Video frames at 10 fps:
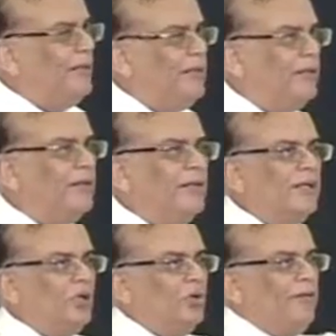billion
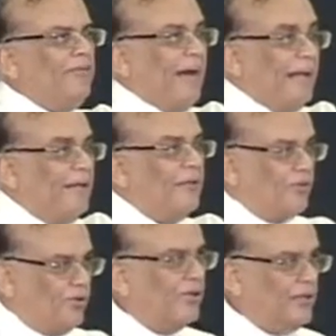to be
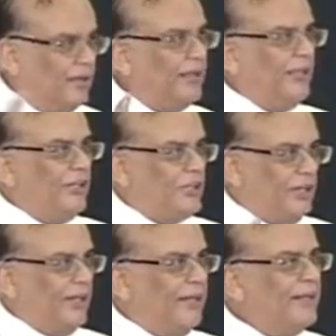financed
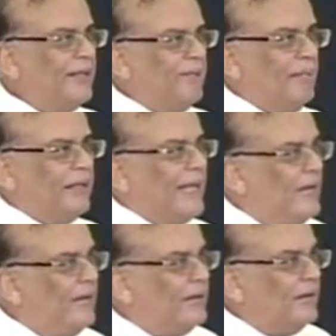initially. But
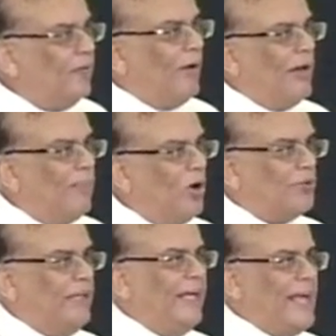then one
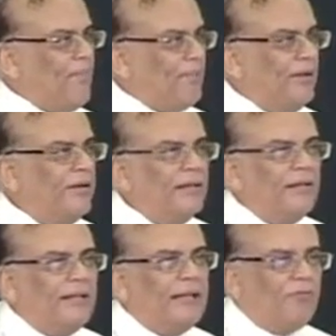more thing happened,
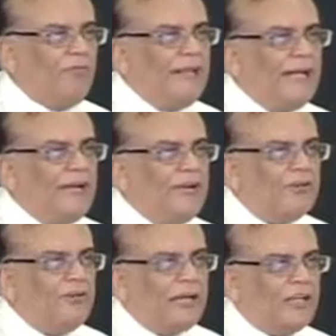that we
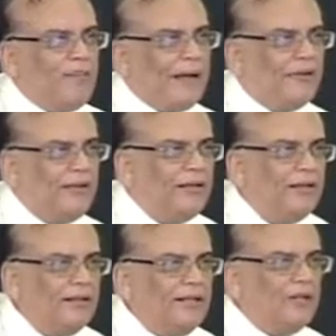
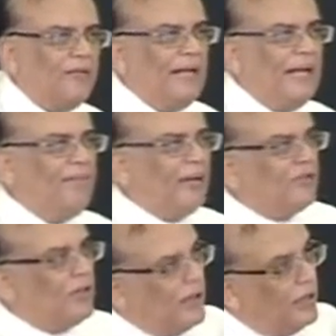expected that we'll have
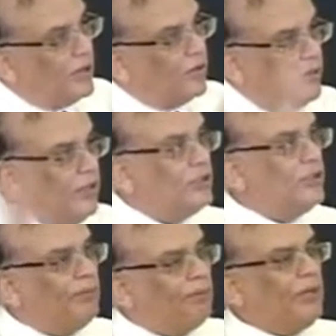external receipts
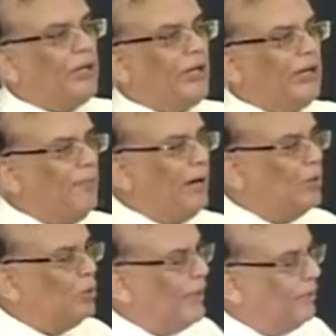of a particular
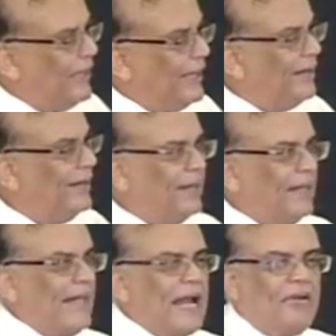amount coming in.
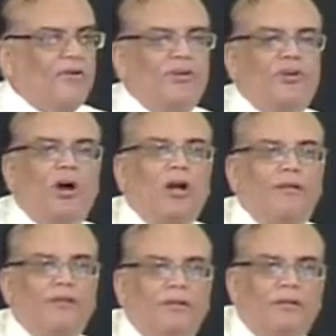That
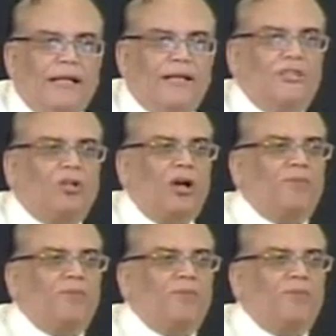there's